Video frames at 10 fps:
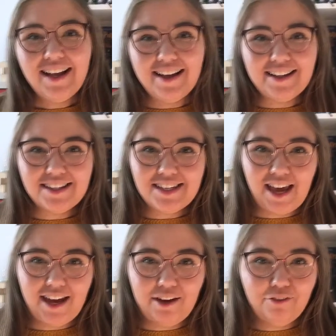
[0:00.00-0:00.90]
It's
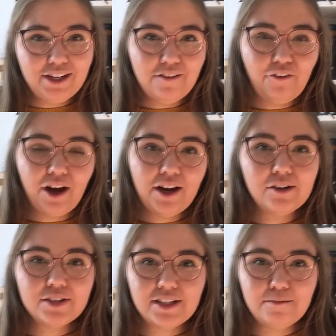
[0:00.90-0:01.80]
a readathon
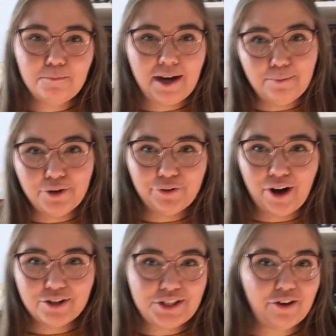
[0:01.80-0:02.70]
hosted by Book Roast.